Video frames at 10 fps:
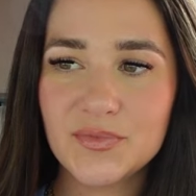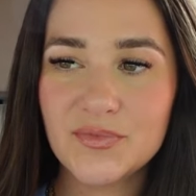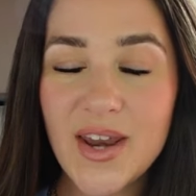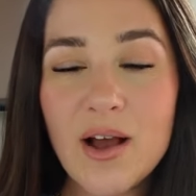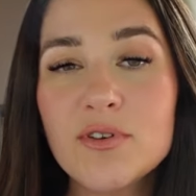
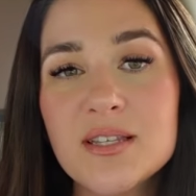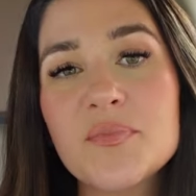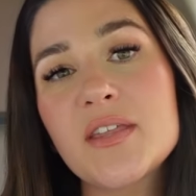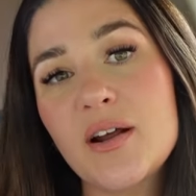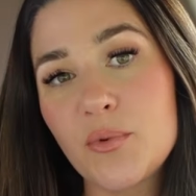now it's
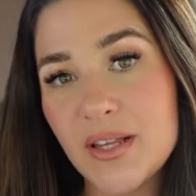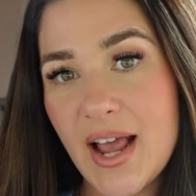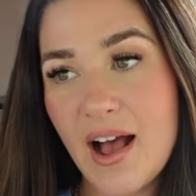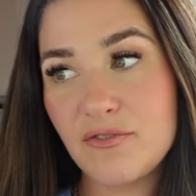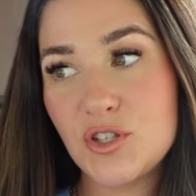something that I really
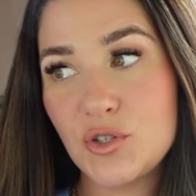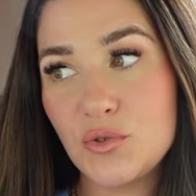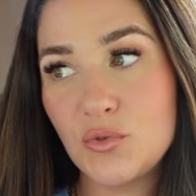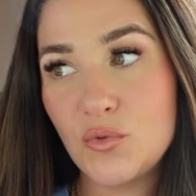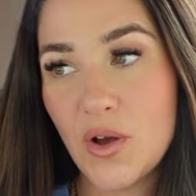have
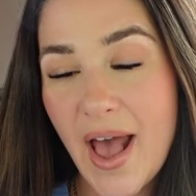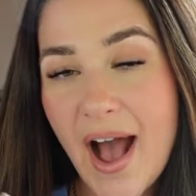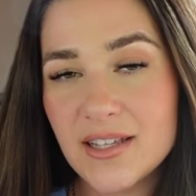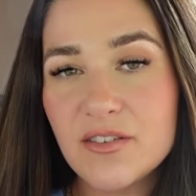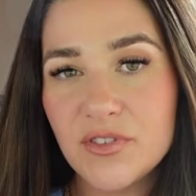to
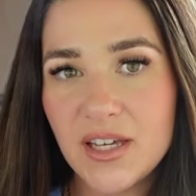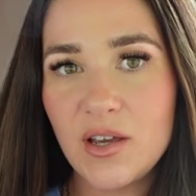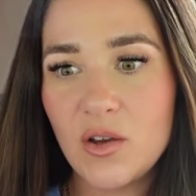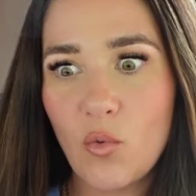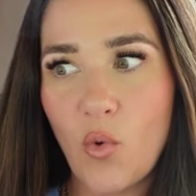
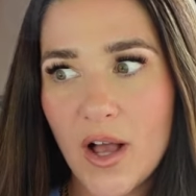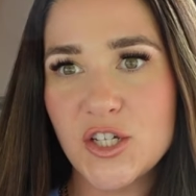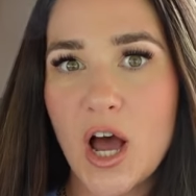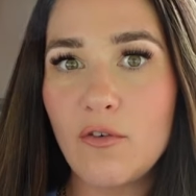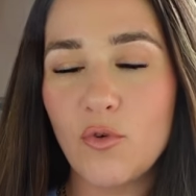actively
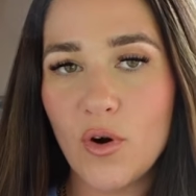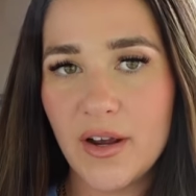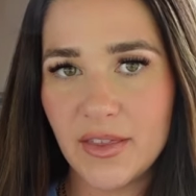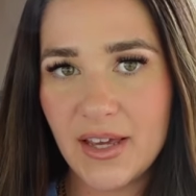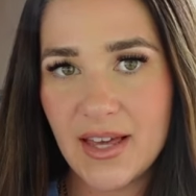watch out for.
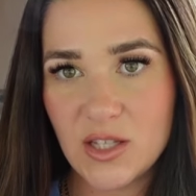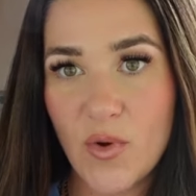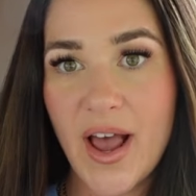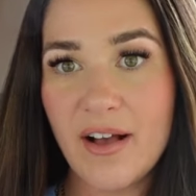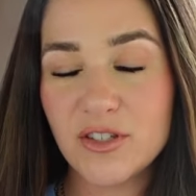And like, that's
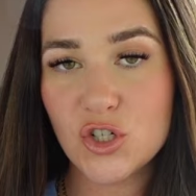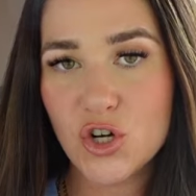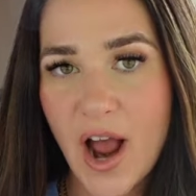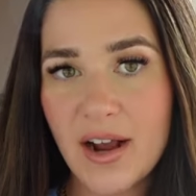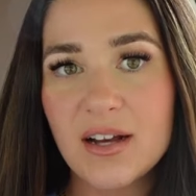why I have to
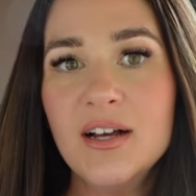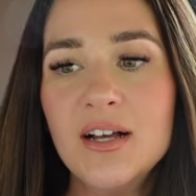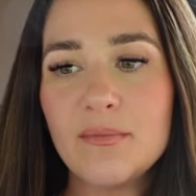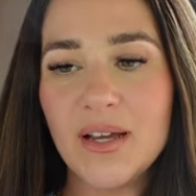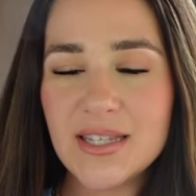track
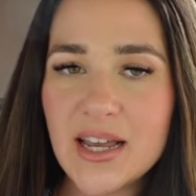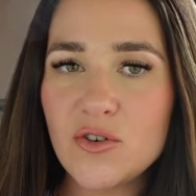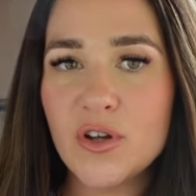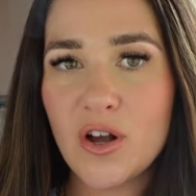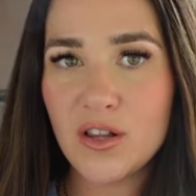my
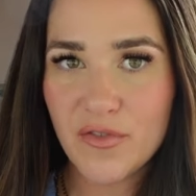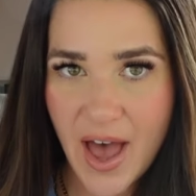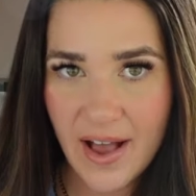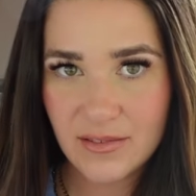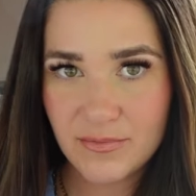cycle and all of
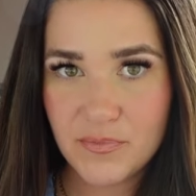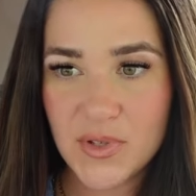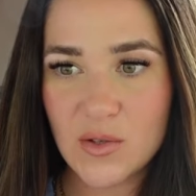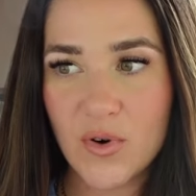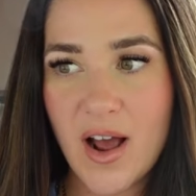that
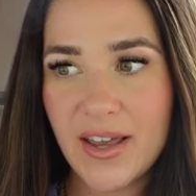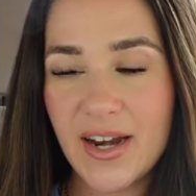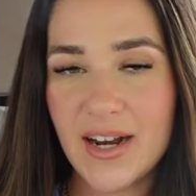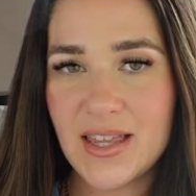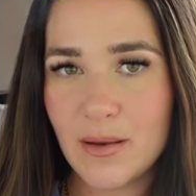since we're not
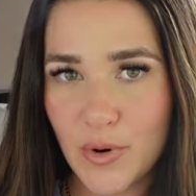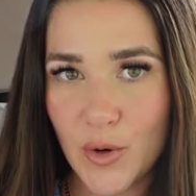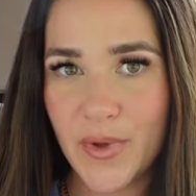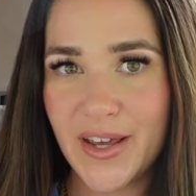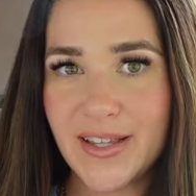getting anything
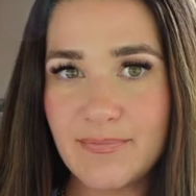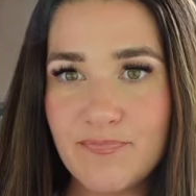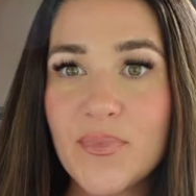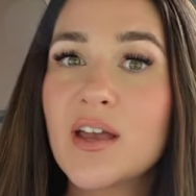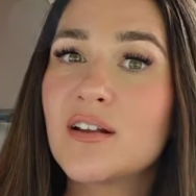permanent
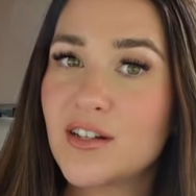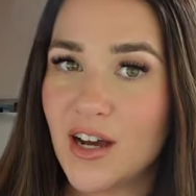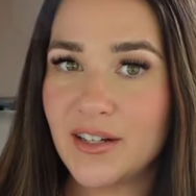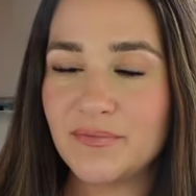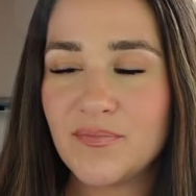
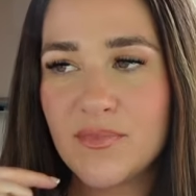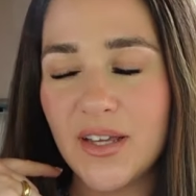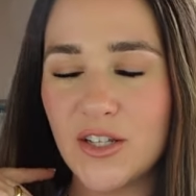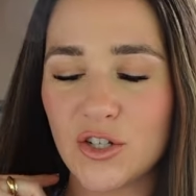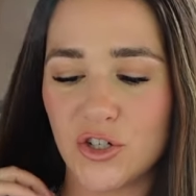done,
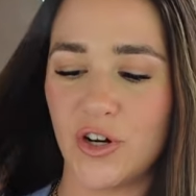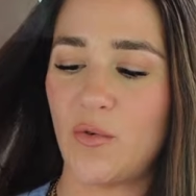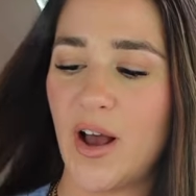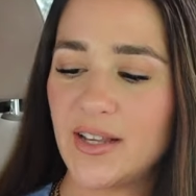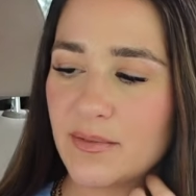like surgery
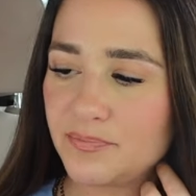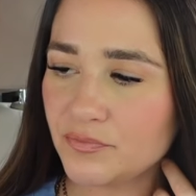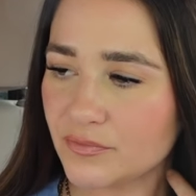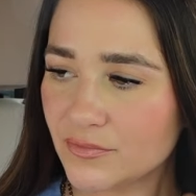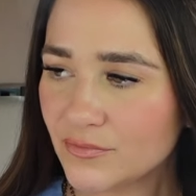wise
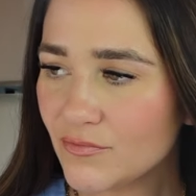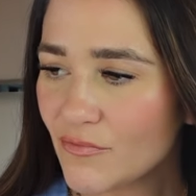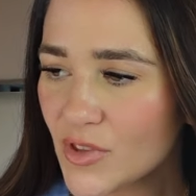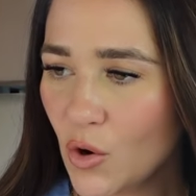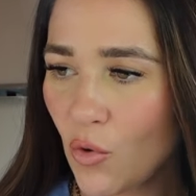
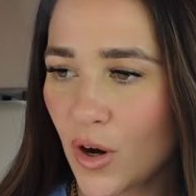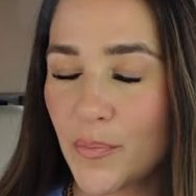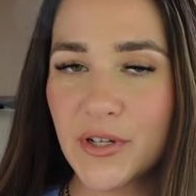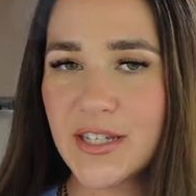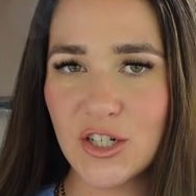or
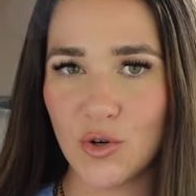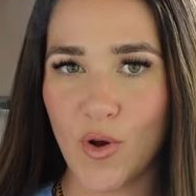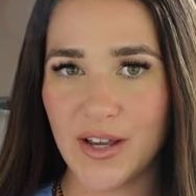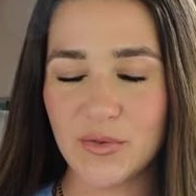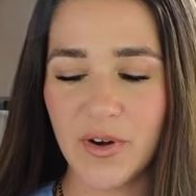procedure
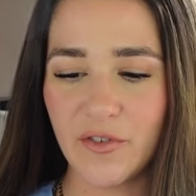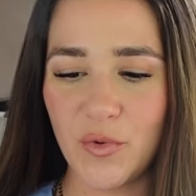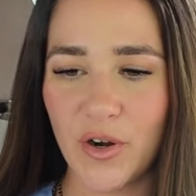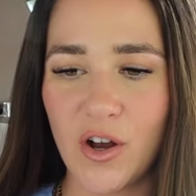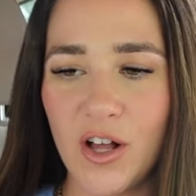wise, whatever
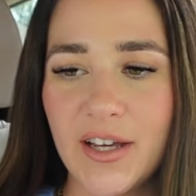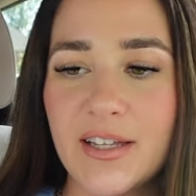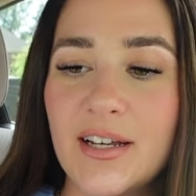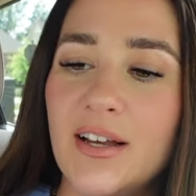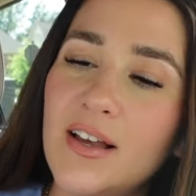you want to call it.
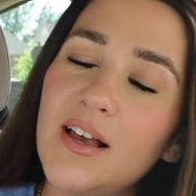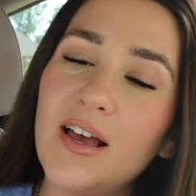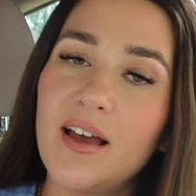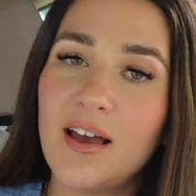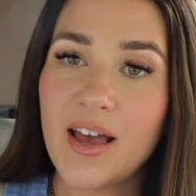
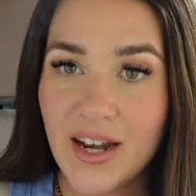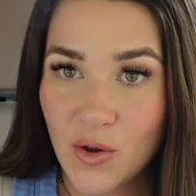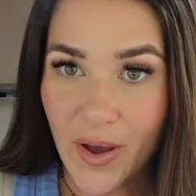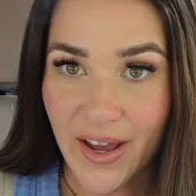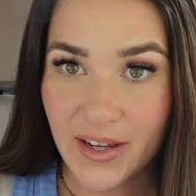
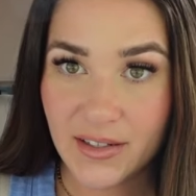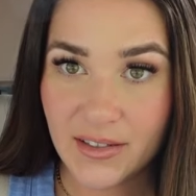Anyway,